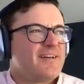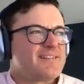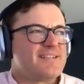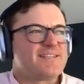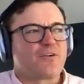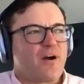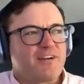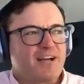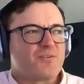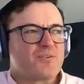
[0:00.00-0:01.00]
it's easy to
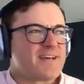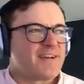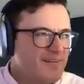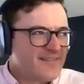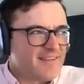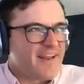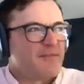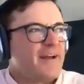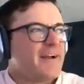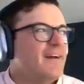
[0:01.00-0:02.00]
gravitate towards like the
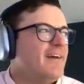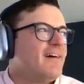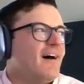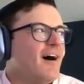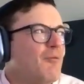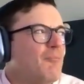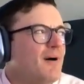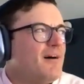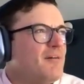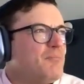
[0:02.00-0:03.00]
limelight.
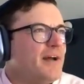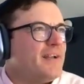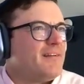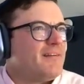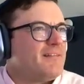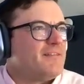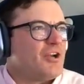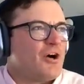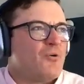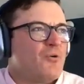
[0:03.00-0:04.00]
But
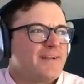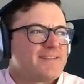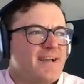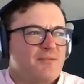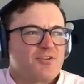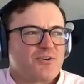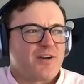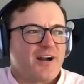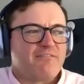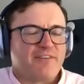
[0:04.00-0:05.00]
know when it's time to
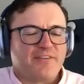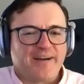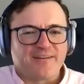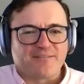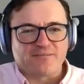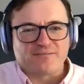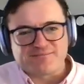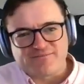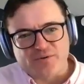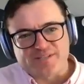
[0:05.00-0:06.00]
turn it off and like
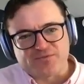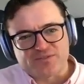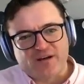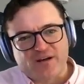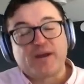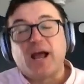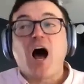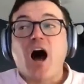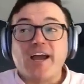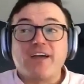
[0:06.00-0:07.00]
focus on yourself.
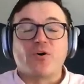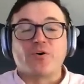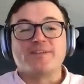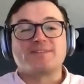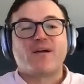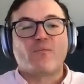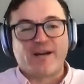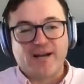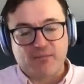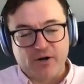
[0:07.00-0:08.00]
I have noticed
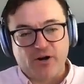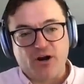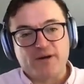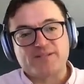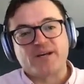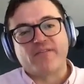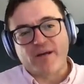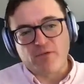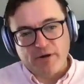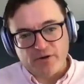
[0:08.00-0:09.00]
when I take better care of myself,
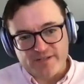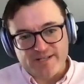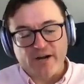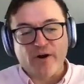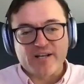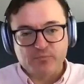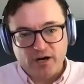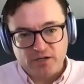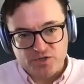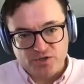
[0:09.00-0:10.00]
I'm a better designer as a
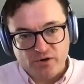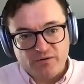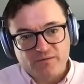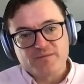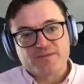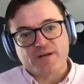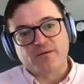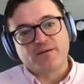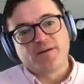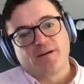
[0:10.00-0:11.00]
practitioner.
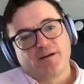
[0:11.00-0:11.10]
So